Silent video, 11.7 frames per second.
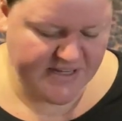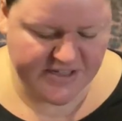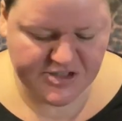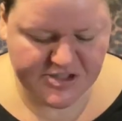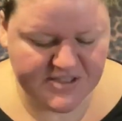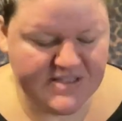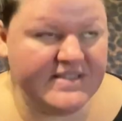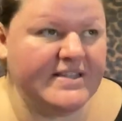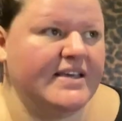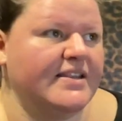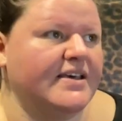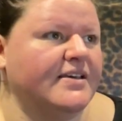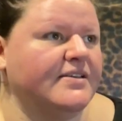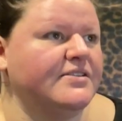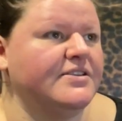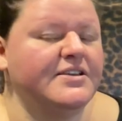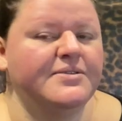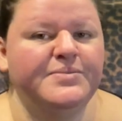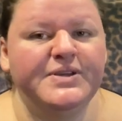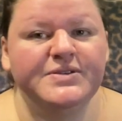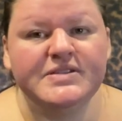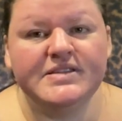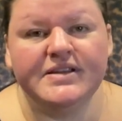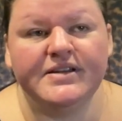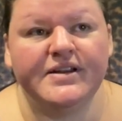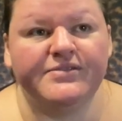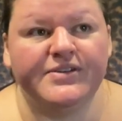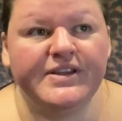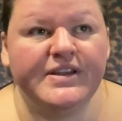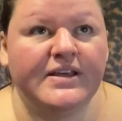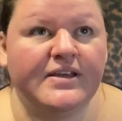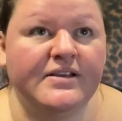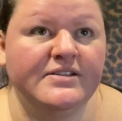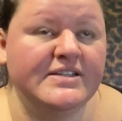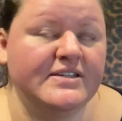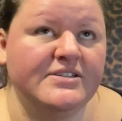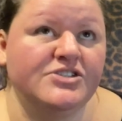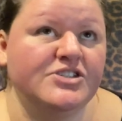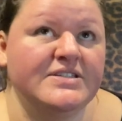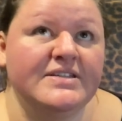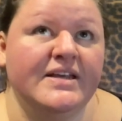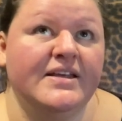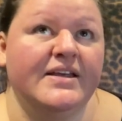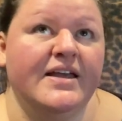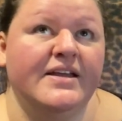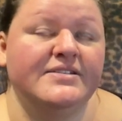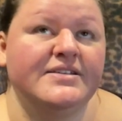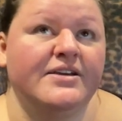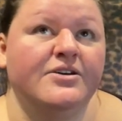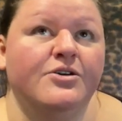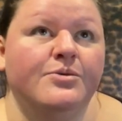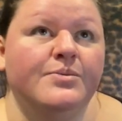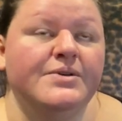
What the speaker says: I should say that the abuse and everything didn't just end at home.